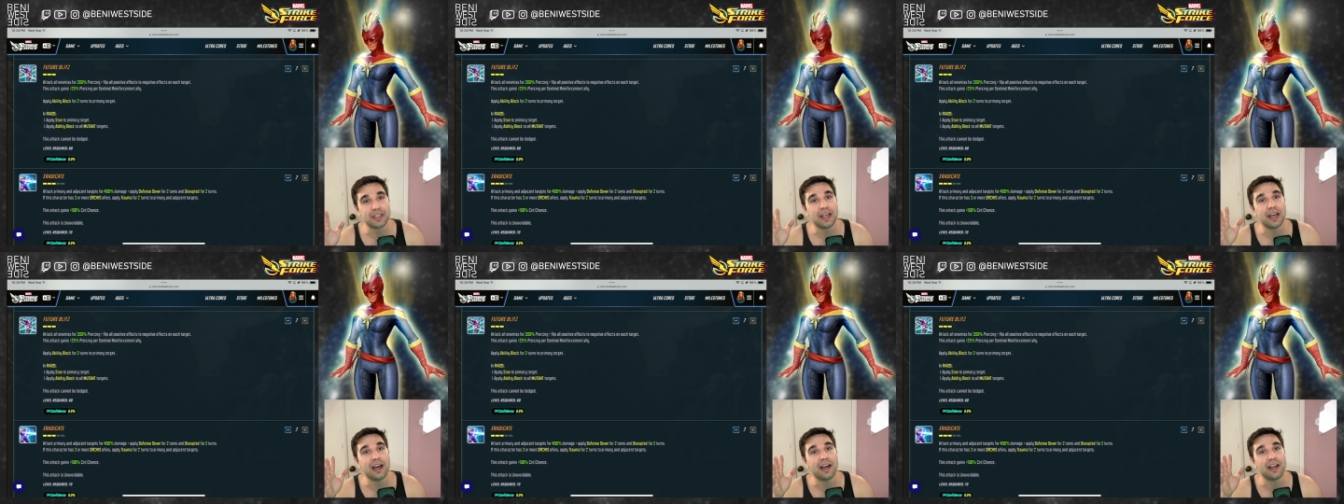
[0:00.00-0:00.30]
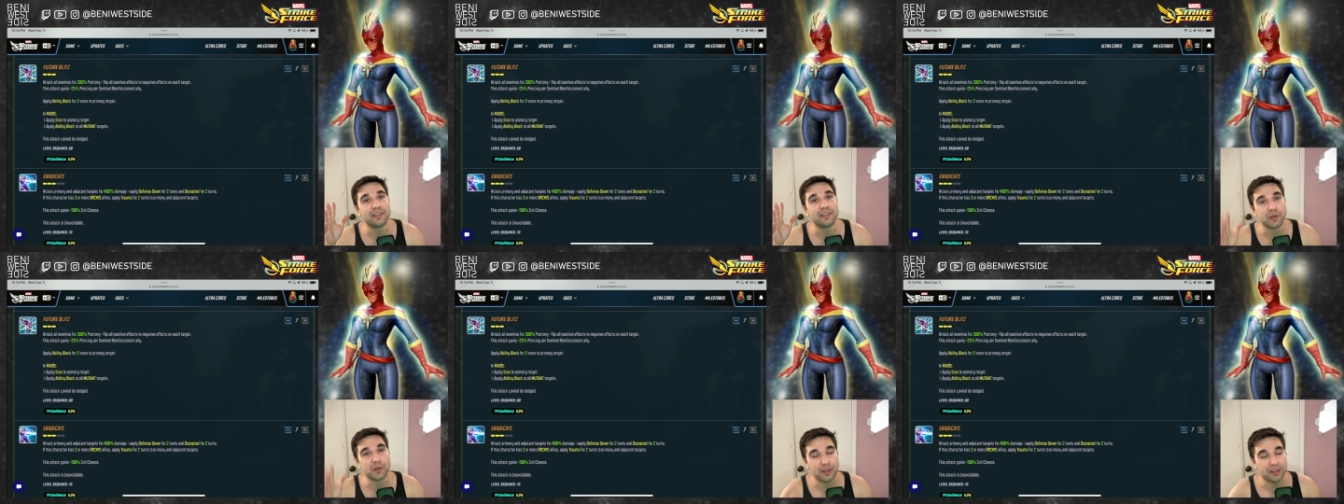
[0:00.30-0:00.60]

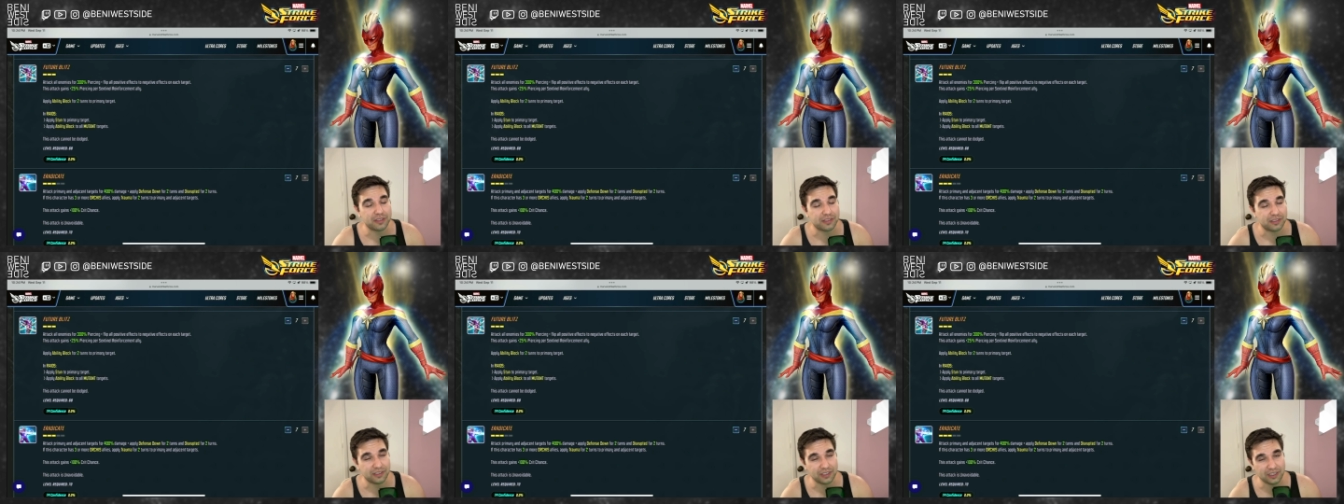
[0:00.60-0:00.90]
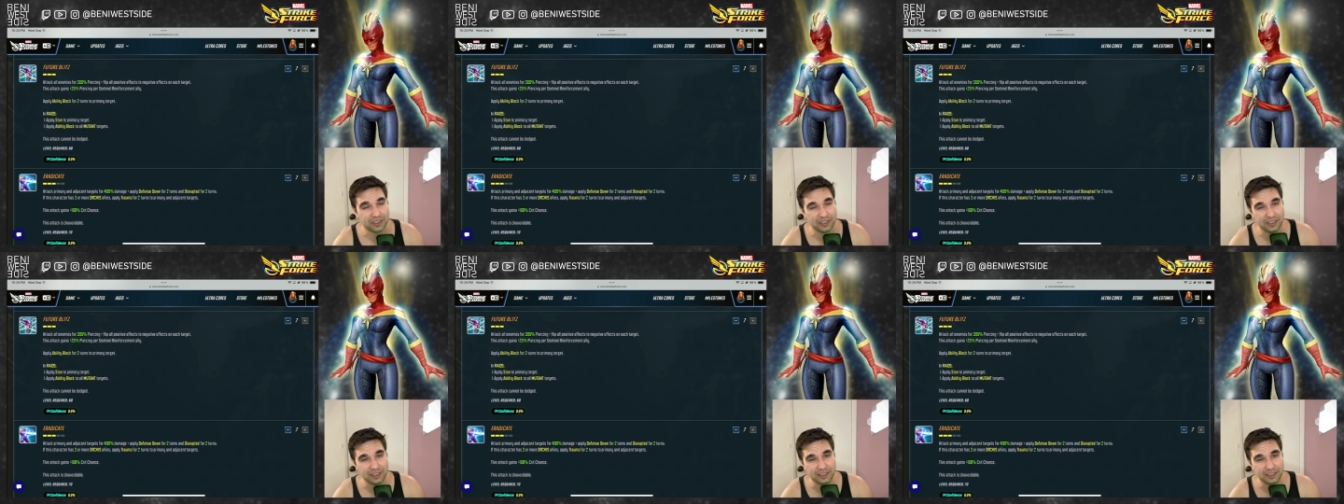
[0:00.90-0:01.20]
North
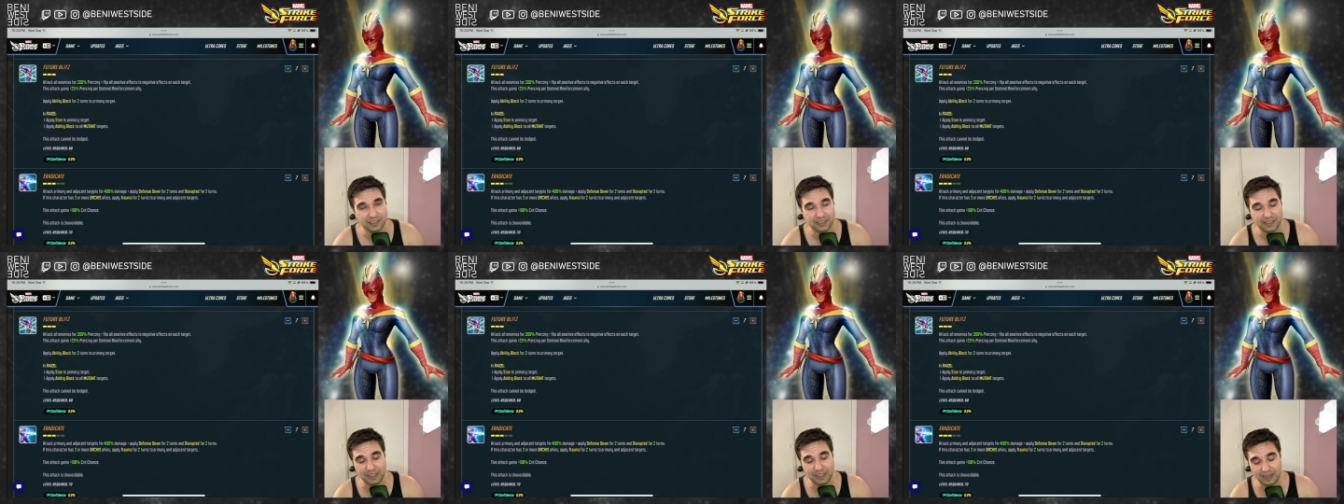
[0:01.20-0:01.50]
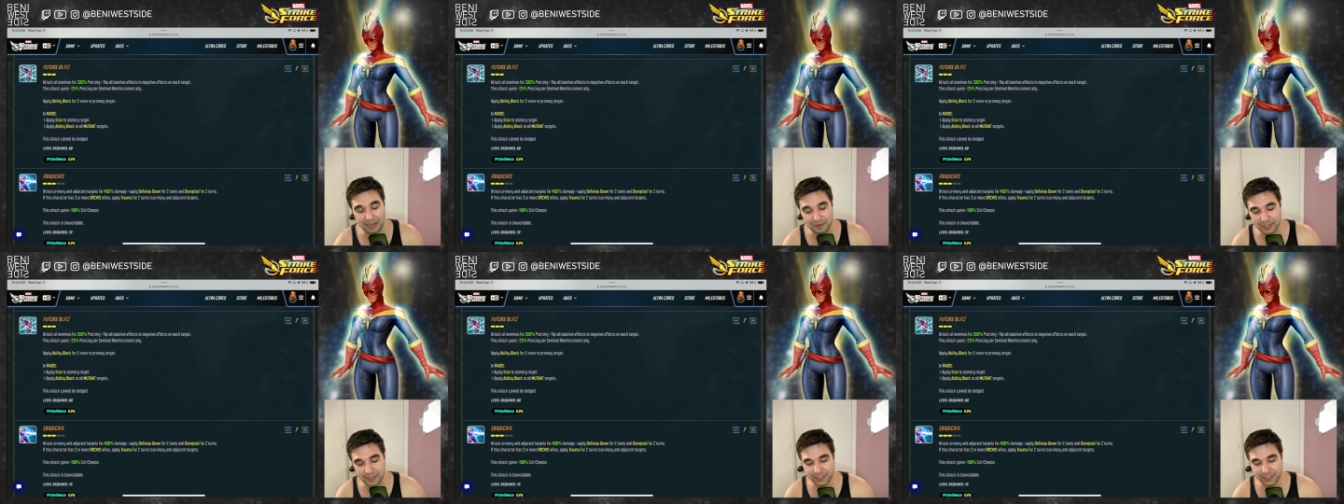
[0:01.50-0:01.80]
Stars that I
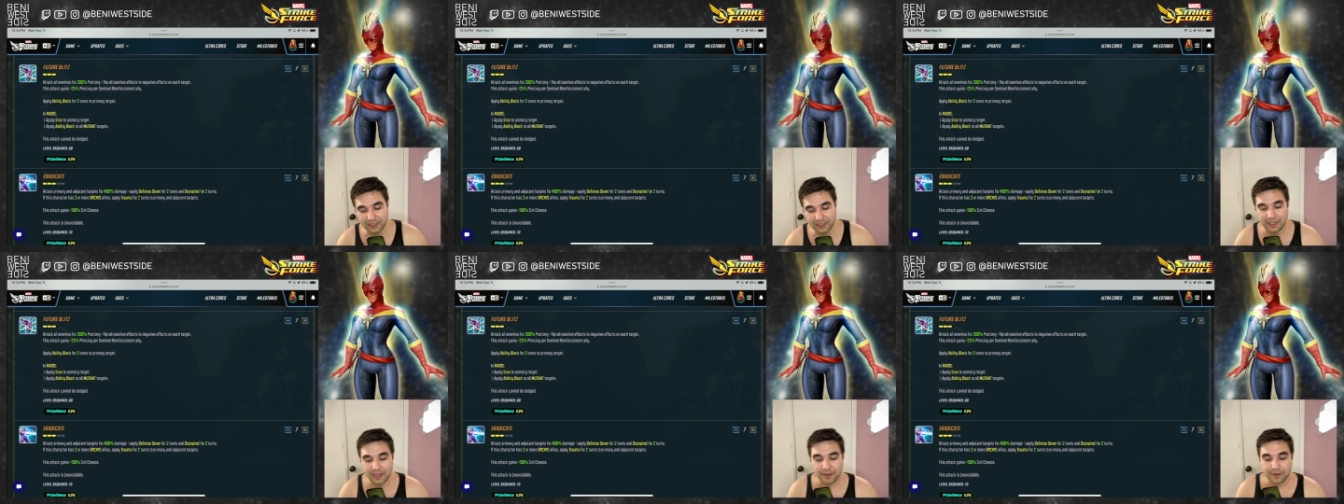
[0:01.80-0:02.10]
mentioned.